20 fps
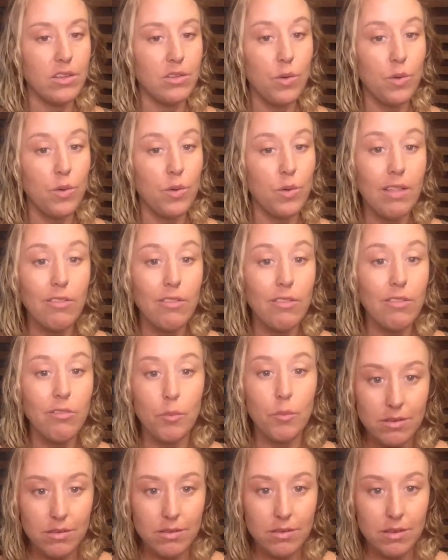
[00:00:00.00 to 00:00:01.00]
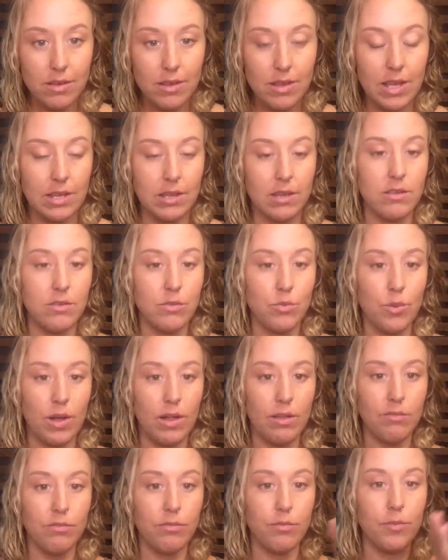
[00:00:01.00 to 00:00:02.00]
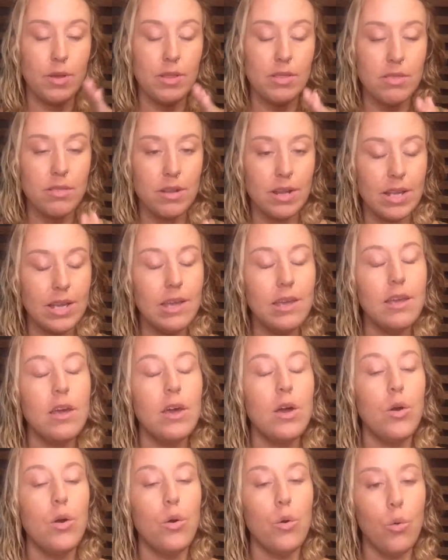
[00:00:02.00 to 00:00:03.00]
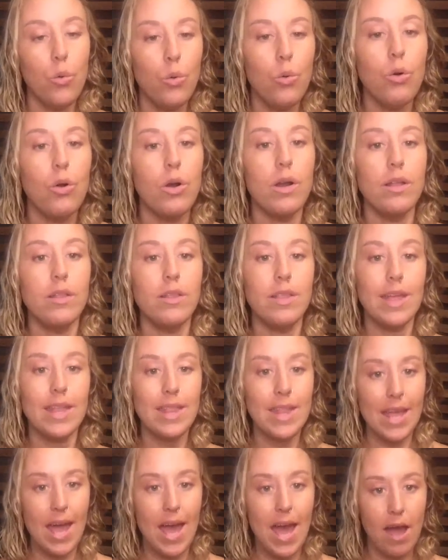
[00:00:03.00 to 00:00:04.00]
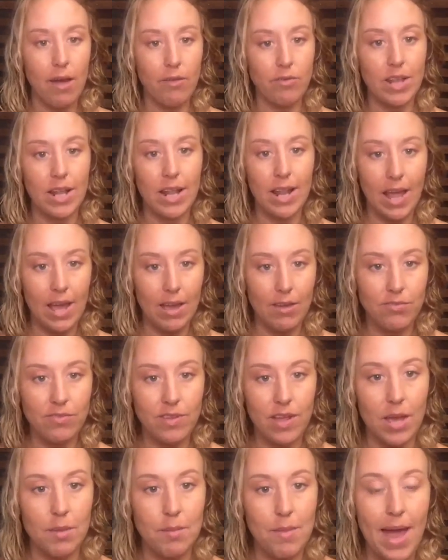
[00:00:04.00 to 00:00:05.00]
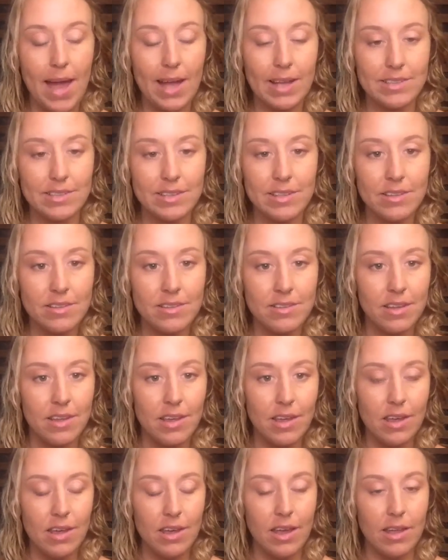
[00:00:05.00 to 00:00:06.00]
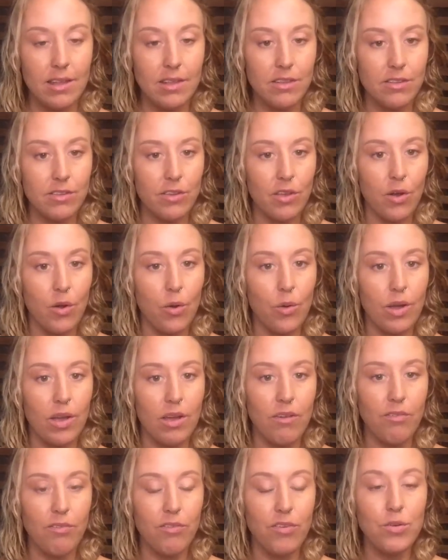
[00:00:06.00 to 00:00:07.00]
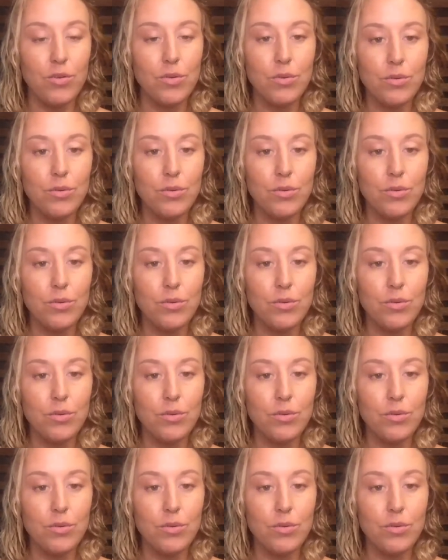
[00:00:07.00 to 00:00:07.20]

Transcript: 12 months, like 12 monthly, or that they have the lifetime access. And so if you